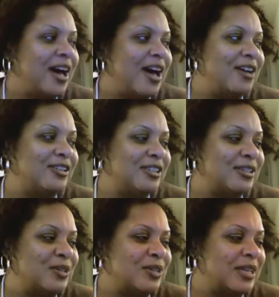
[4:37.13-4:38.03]
Uh,
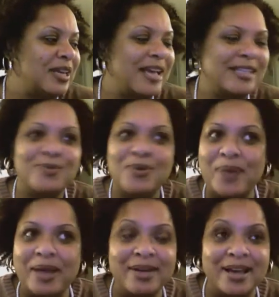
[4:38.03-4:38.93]
to, and I said, well,
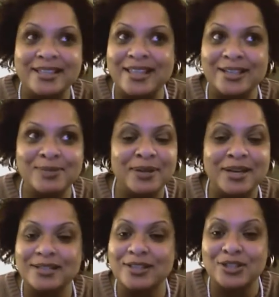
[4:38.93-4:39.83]
baby, I said, that's
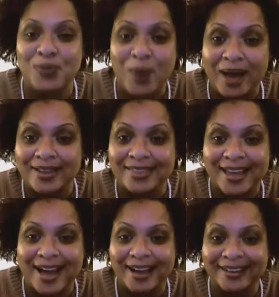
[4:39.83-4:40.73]
because of the
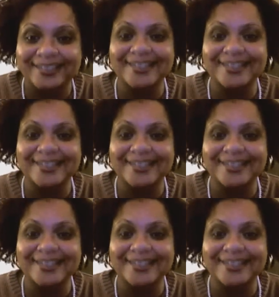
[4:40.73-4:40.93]
squatathon.